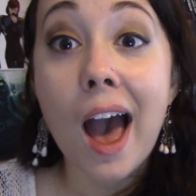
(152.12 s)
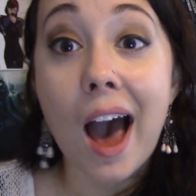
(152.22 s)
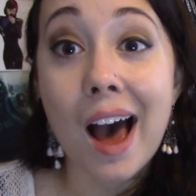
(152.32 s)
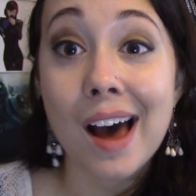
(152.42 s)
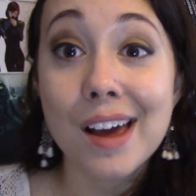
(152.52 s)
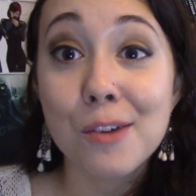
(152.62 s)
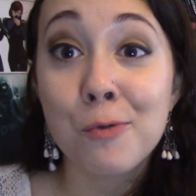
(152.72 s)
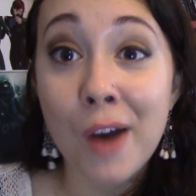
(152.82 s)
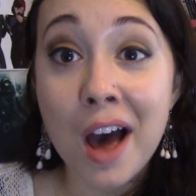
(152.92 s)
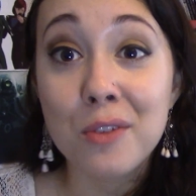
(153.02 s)
I
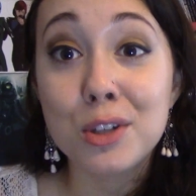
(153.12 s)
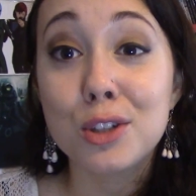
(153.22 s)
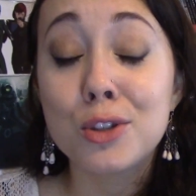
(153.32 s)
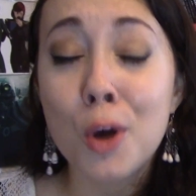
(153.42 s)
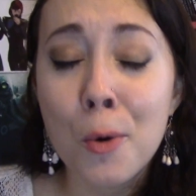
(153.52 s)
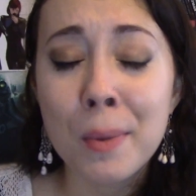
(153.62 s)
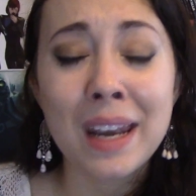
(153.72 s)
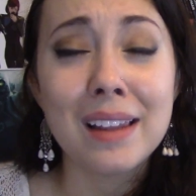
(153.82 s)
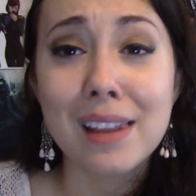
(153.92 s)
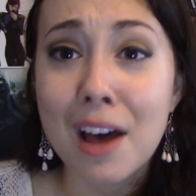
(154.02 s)
found so
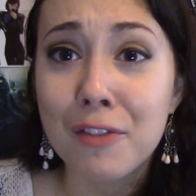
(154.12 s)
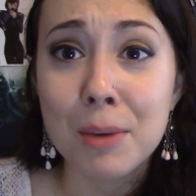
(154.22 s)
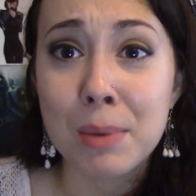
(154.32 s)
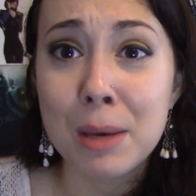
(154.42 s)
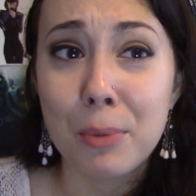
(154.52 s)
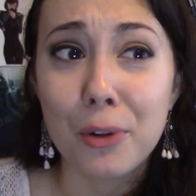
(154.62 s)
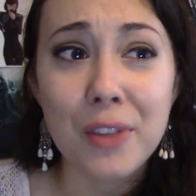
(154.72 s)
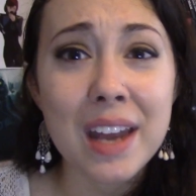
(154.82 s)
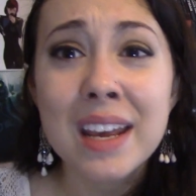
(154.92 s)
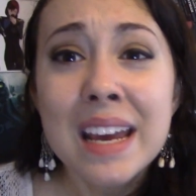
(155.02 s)
many loving people
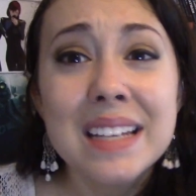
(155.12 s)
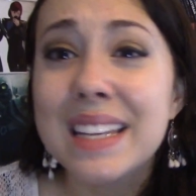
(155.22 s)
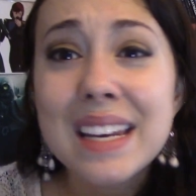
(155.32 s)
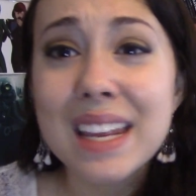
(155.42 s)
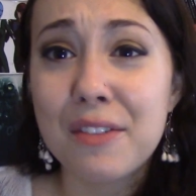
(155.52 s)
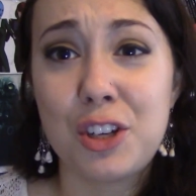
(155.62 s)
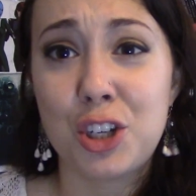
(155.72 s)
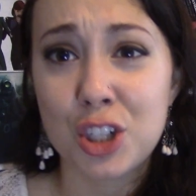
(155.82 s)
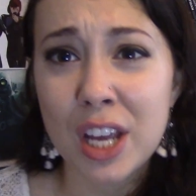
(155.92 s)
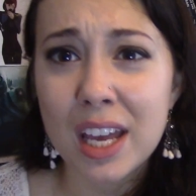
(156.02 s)
that didn't give a
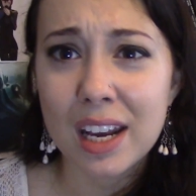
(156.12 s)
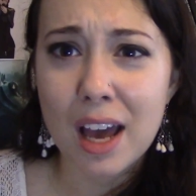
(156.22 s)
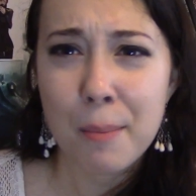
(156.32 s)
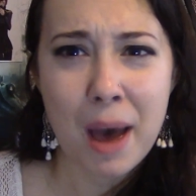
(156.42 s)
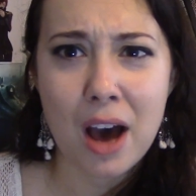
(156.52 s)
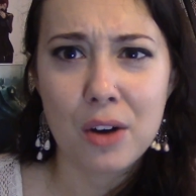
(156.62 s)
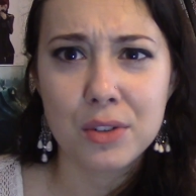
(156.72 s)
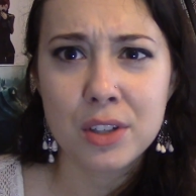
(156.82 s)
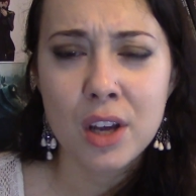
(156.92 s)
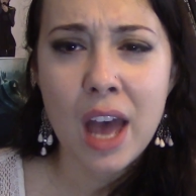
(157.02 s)
shit
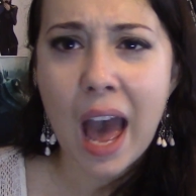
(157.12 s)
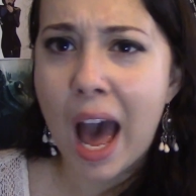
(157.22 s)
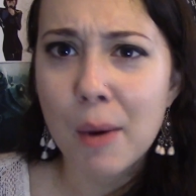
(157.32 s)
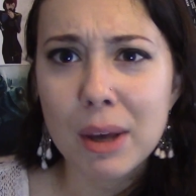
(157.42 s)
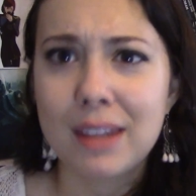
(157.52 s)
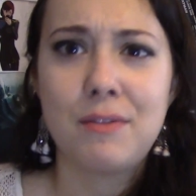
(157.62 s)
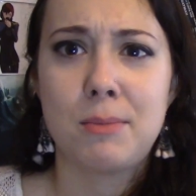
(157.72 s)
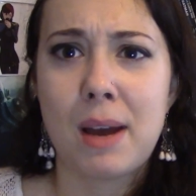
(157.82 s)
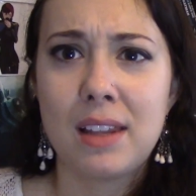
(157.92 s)
about how I lived my